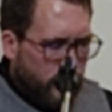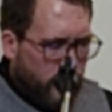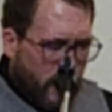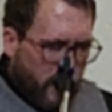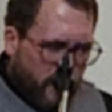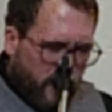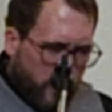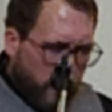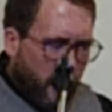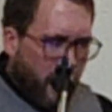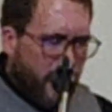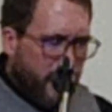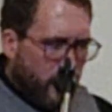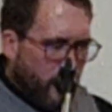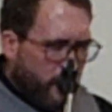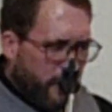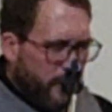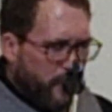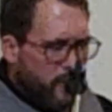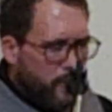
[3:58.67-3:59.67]
some of you probably
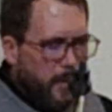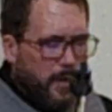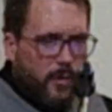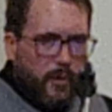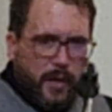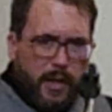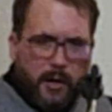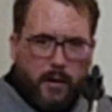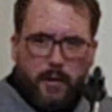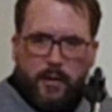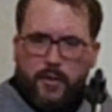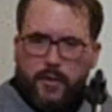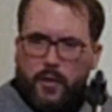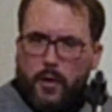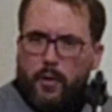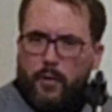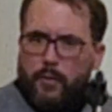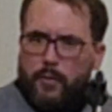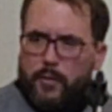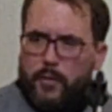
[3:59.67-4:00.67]
know this, but
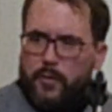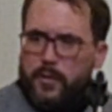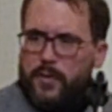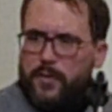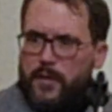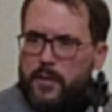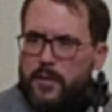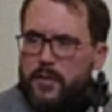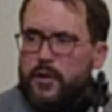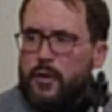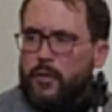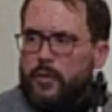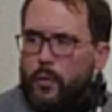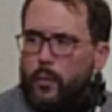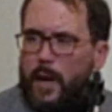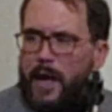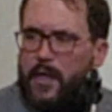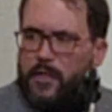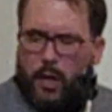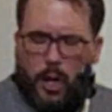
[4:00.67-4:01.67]
so those of you that don't, the
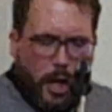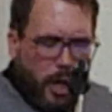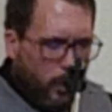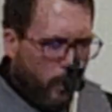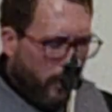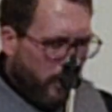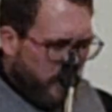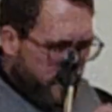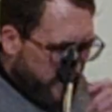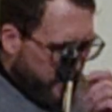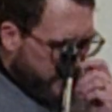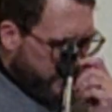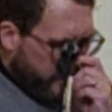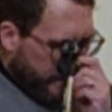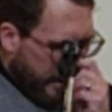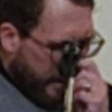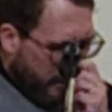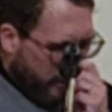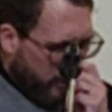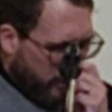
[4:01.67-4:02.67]
way the law works, this
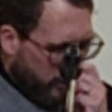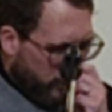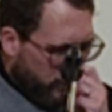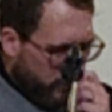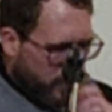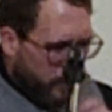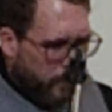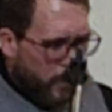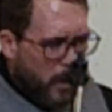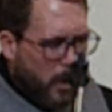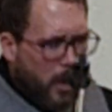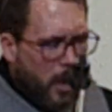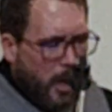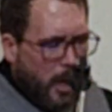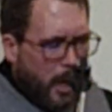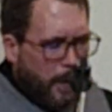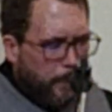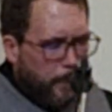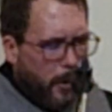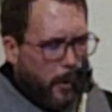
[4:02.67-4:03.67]
is how it goes.
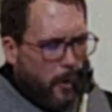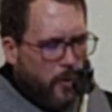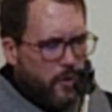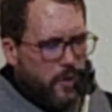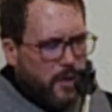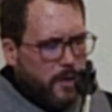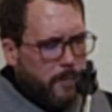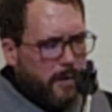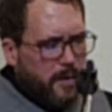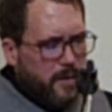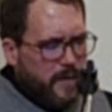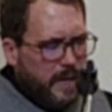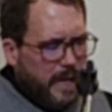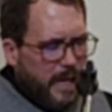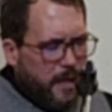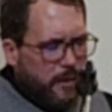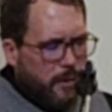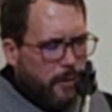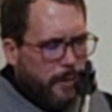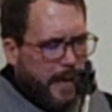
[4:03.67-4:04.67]
A person must
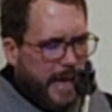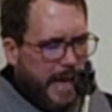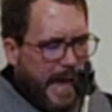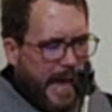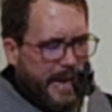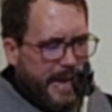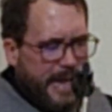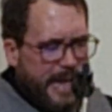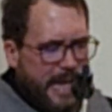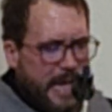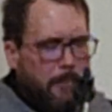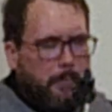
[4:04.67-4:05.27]
either be an